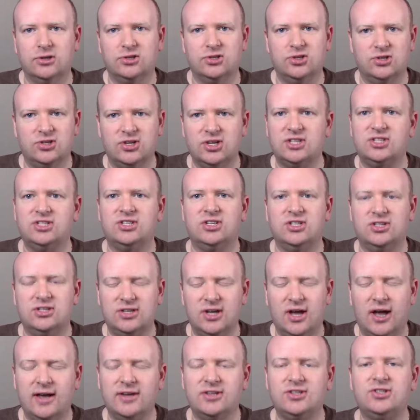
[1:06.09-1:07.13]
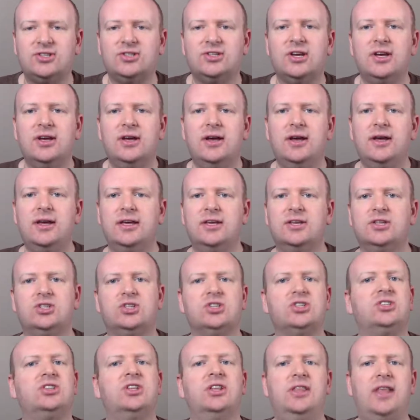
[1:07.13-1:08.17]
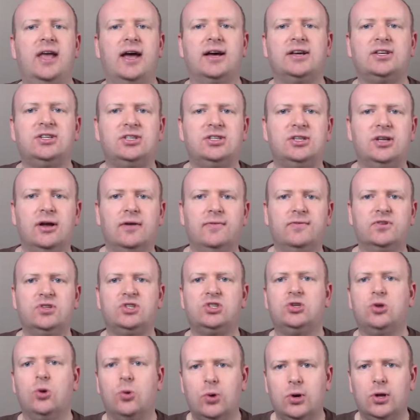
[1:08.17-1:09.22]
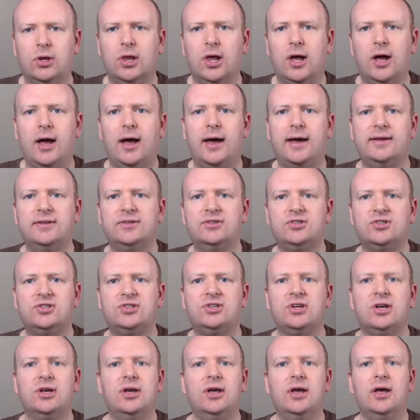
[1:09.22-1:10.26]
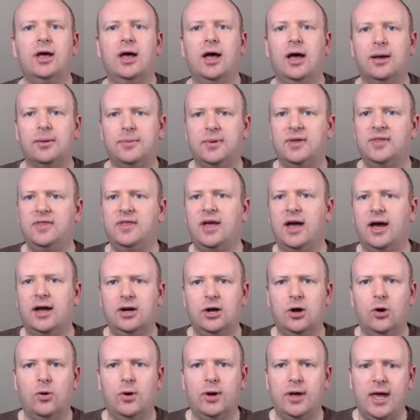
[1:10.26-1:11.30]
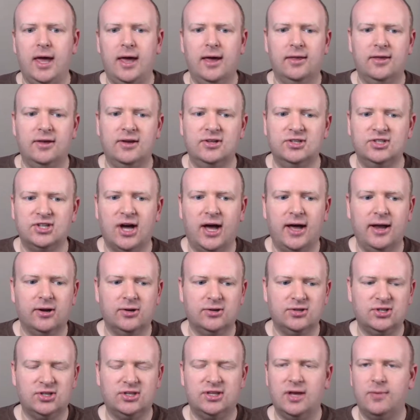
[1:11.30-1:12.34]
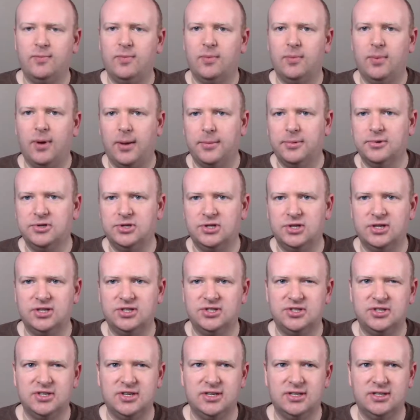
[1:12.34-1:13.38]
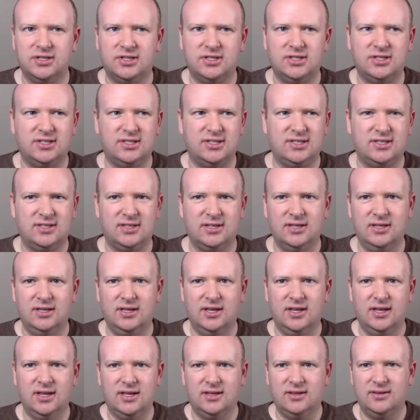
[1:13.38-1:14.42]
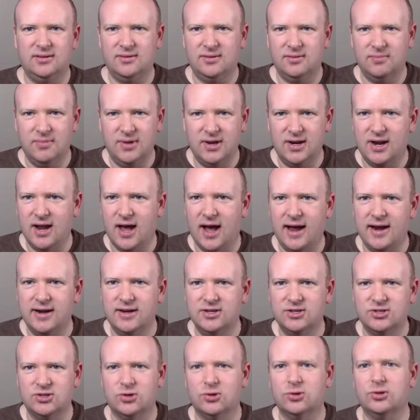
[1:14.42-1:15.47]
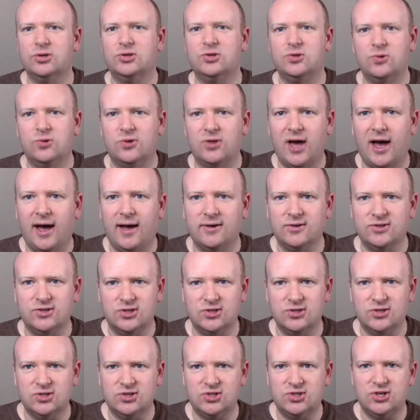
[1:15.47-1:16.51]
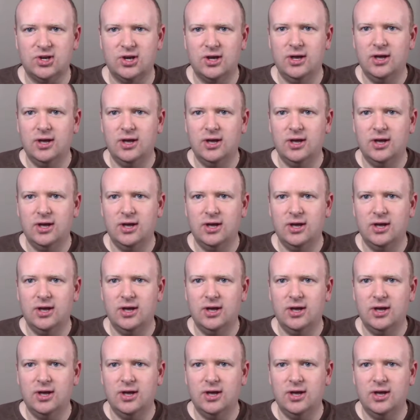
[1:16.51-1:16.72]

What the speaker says: So Dust is just the next of the storylines in the ongoing Alien titles that they've been publishing since like the mid-90s, early 2000s.